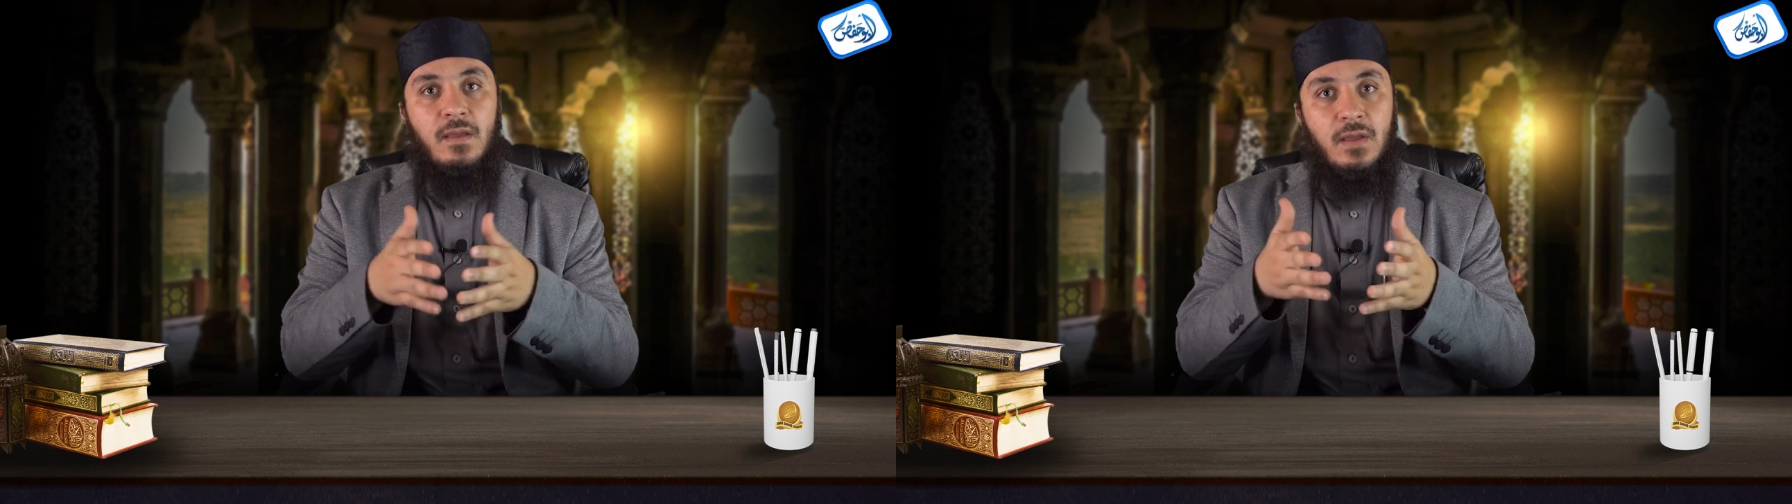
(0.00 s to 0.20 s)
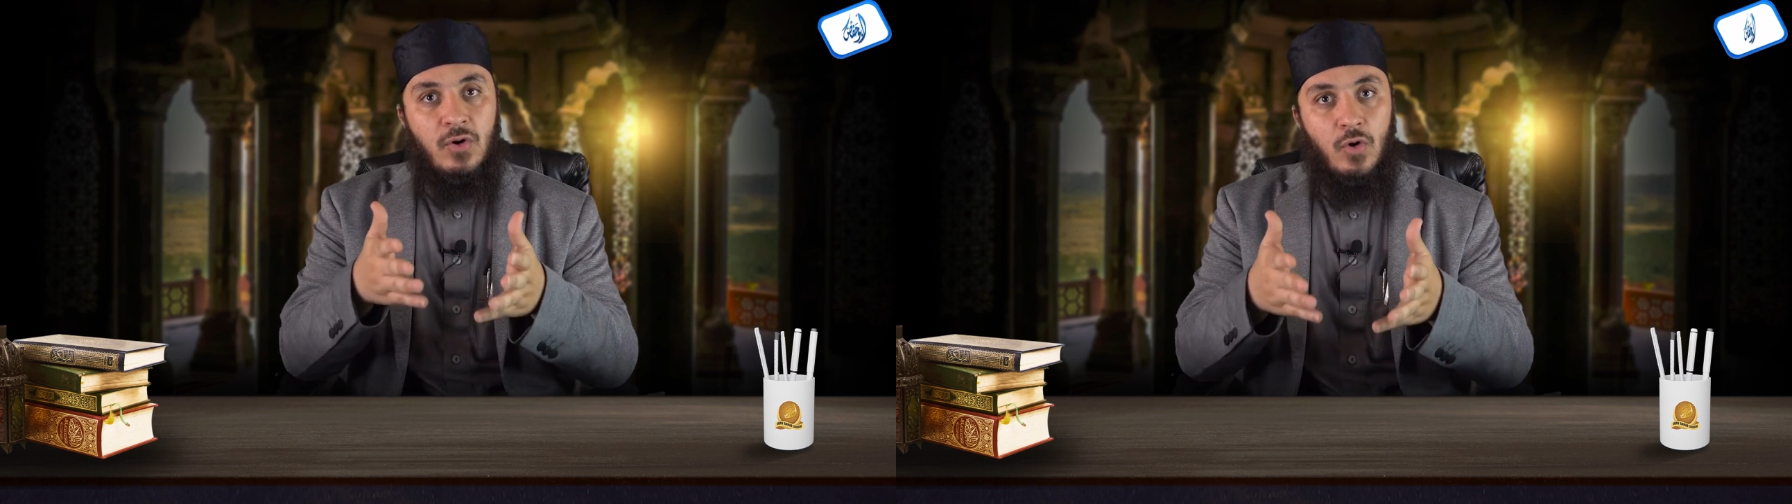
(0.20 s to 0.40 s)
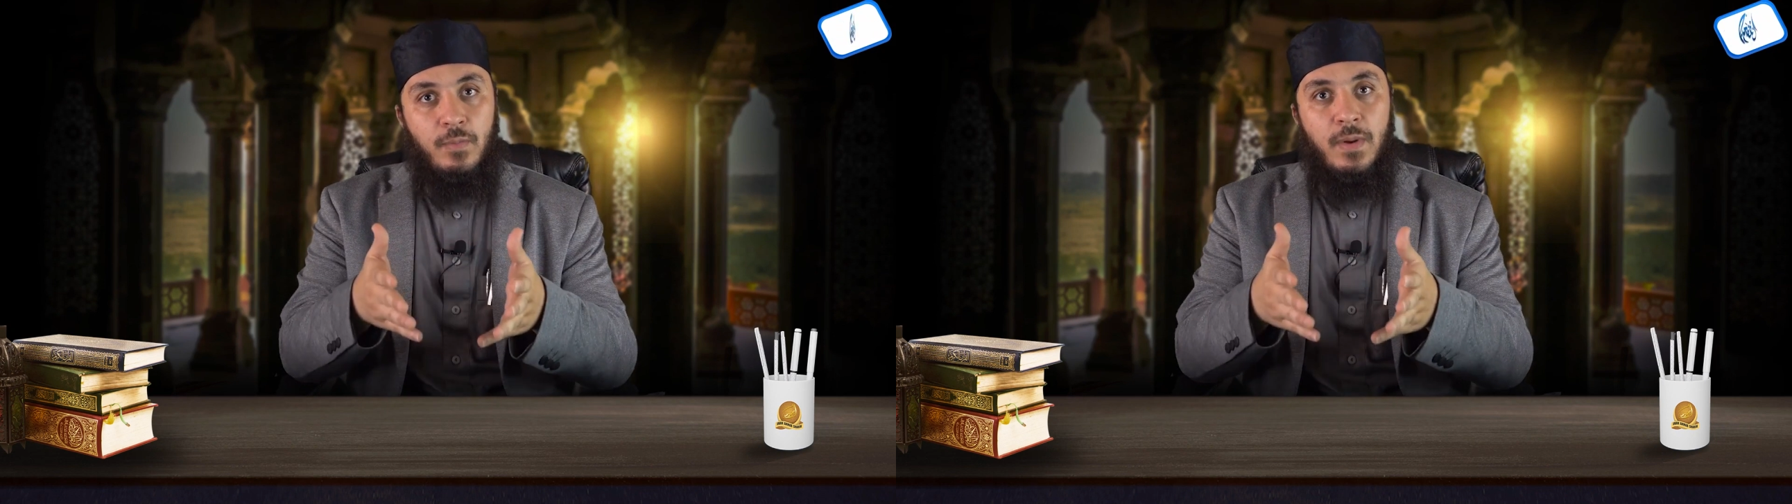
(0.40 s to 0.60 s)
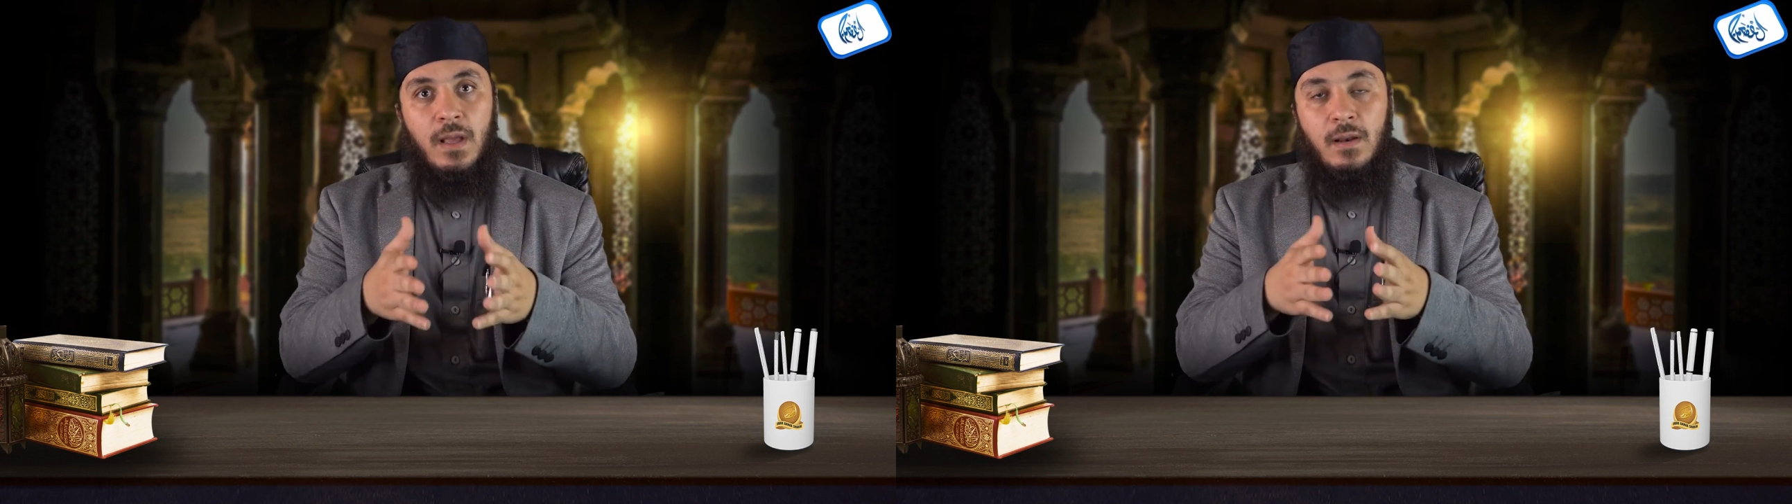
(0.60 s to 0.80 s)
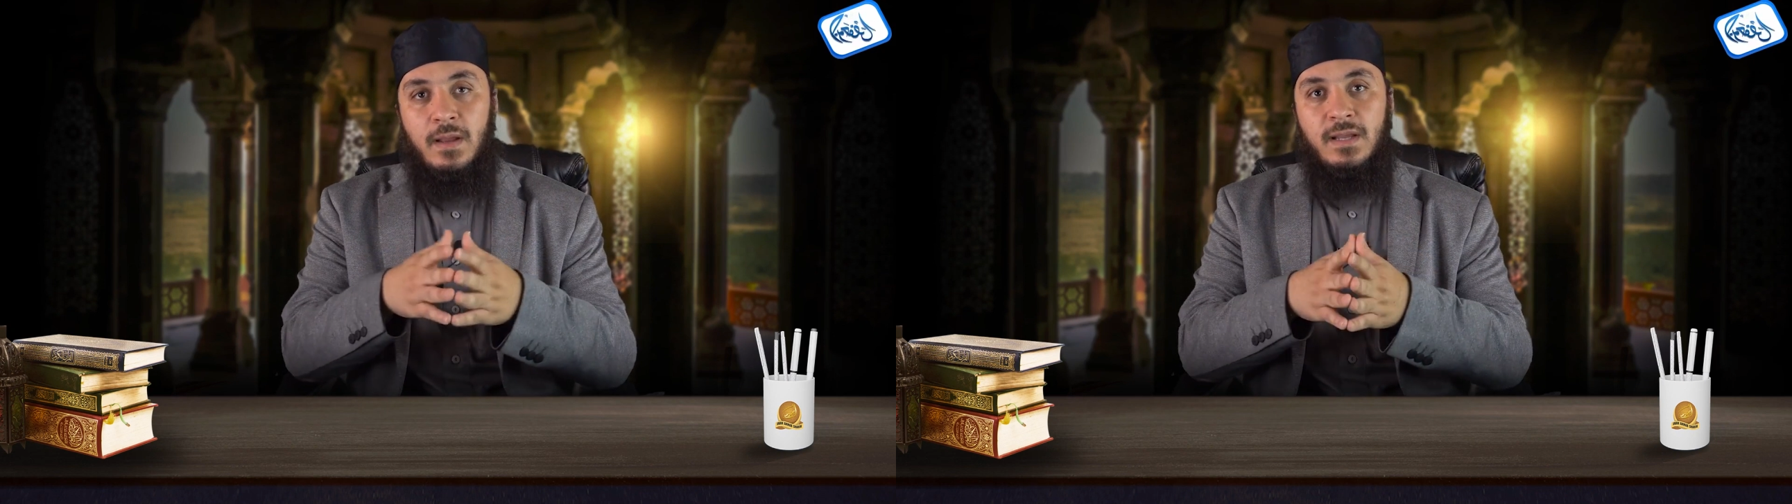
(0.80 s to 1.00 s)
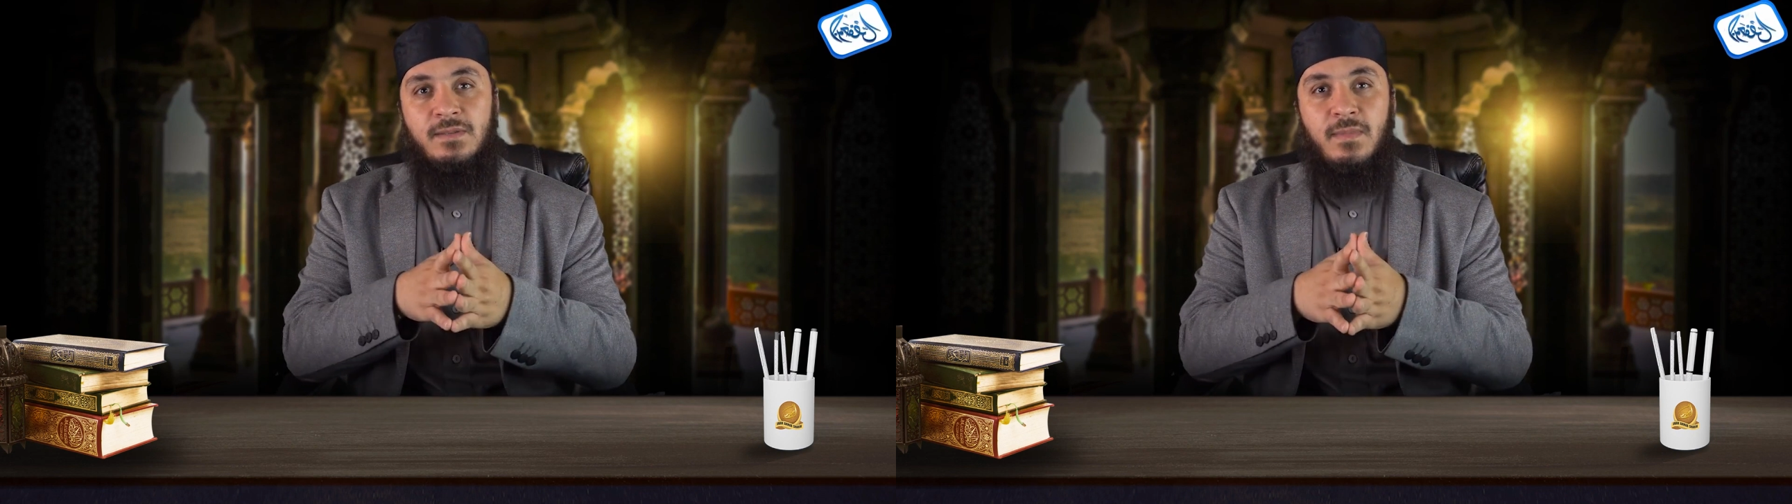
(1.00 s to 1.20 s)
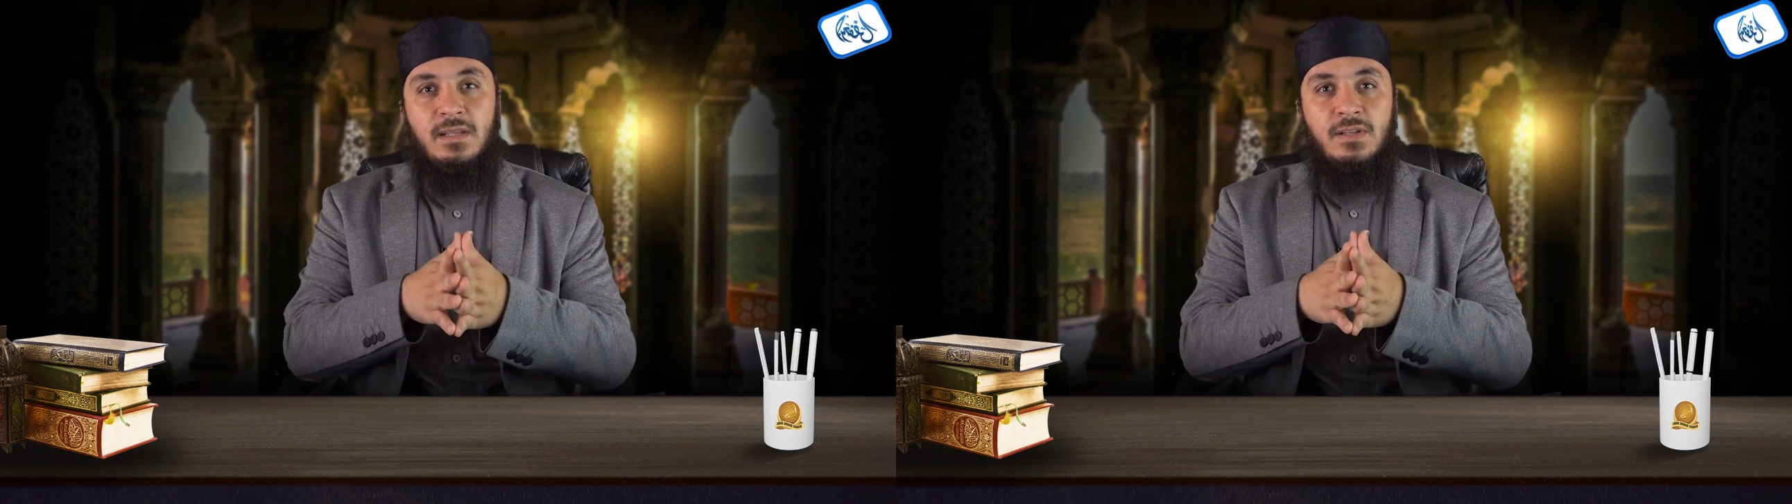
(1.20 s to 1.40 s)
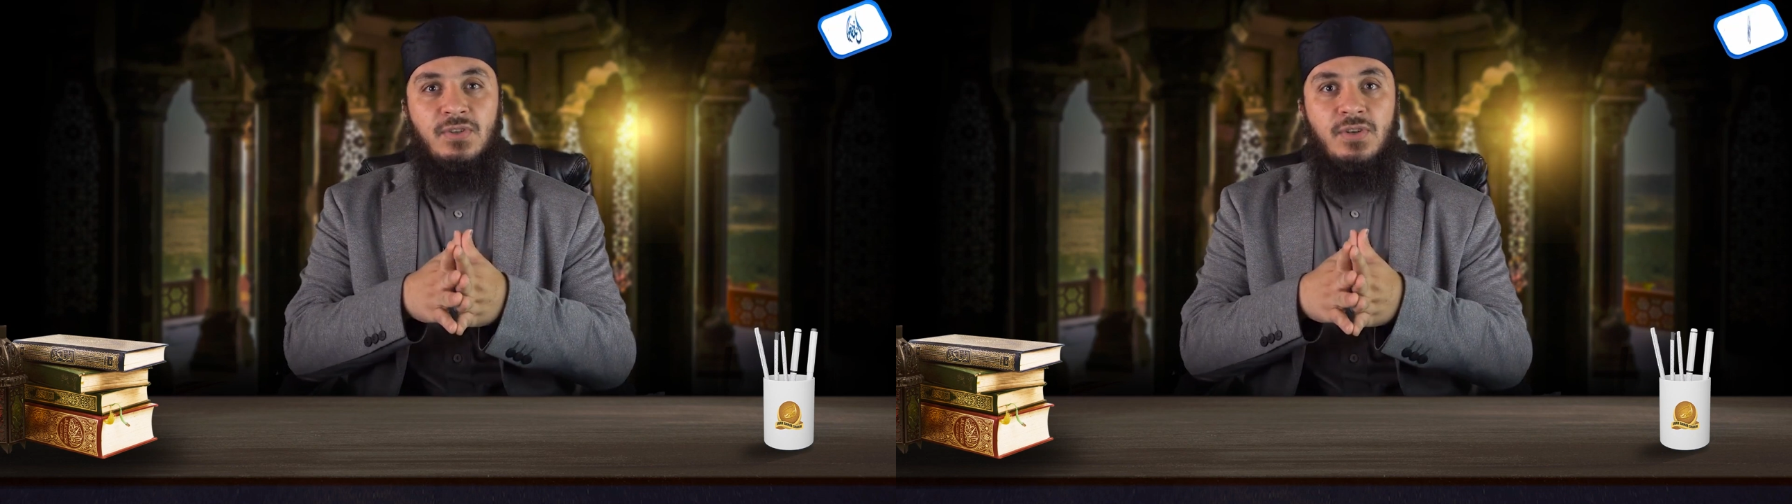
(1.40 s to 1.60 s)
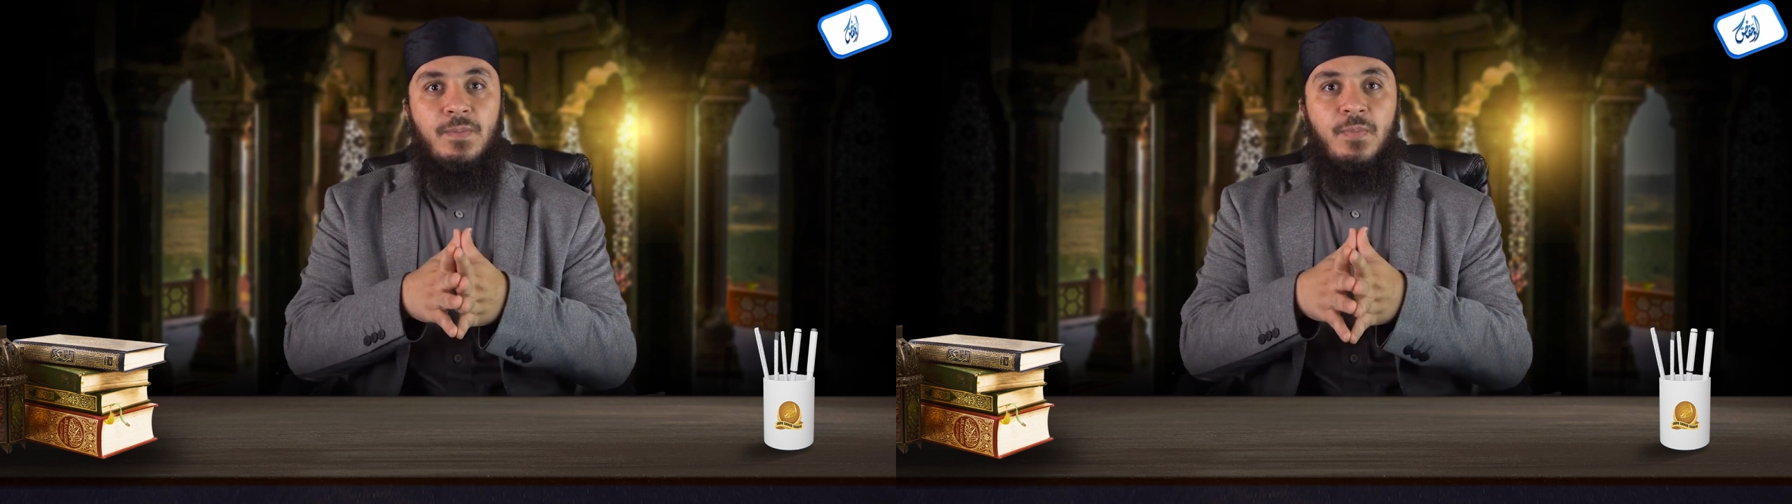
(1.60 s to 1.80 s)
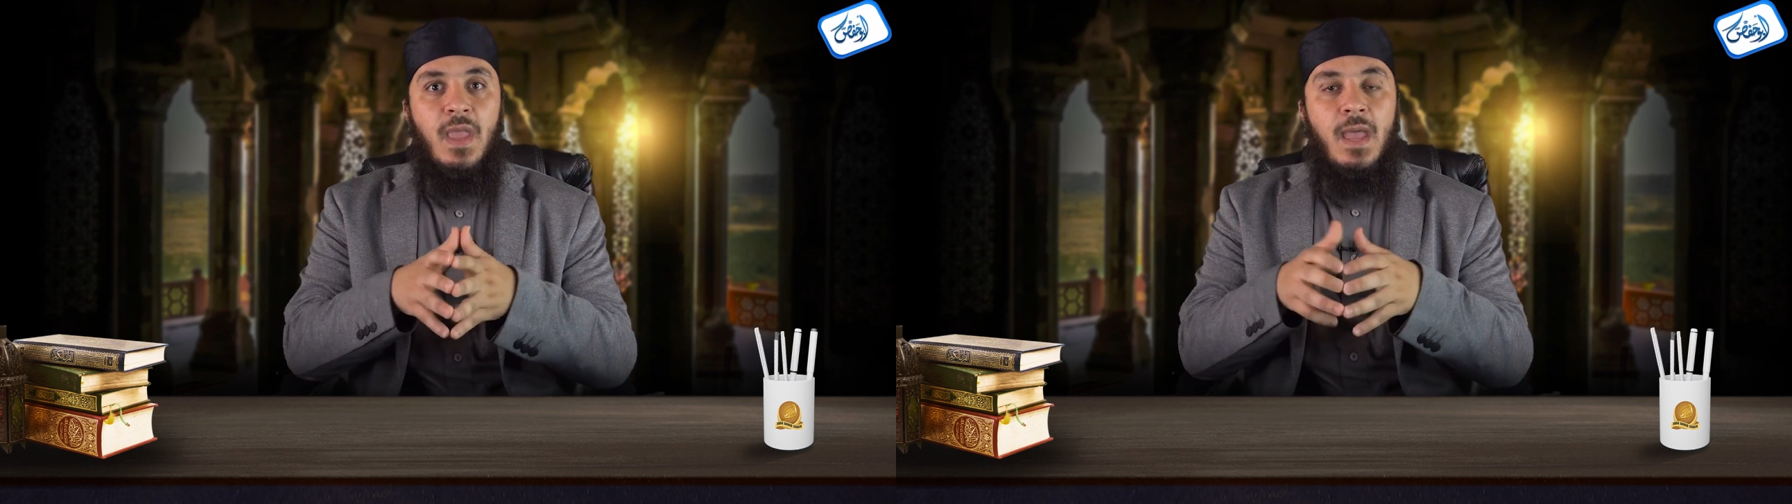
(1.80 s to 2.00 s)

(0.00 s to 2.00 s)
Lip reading: you know, obey Allah and His Messenger.